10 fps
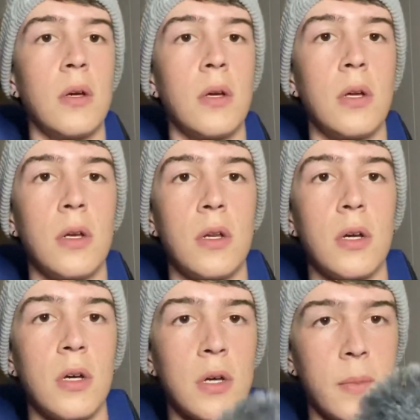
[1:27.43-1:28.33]
And
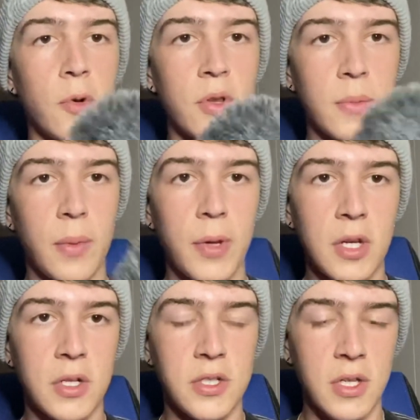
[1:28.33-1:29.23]
I'm holding my mic
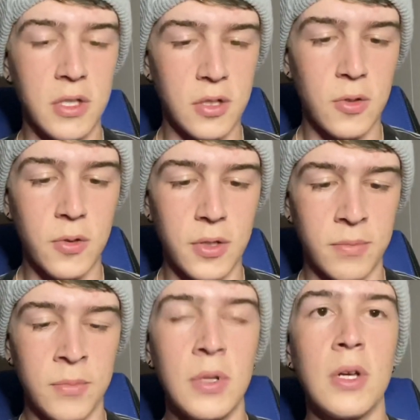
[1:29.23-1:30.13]
because I like to hold it,
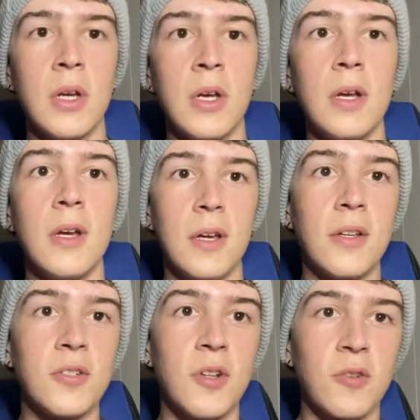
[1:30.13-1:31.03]

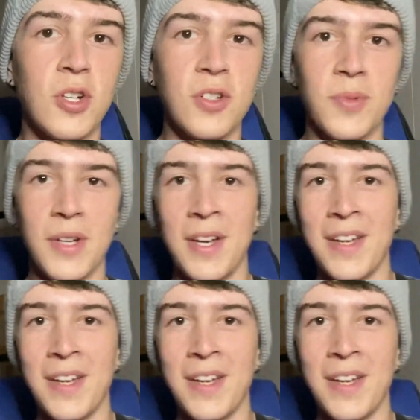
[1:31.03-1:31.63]
so don't judge me.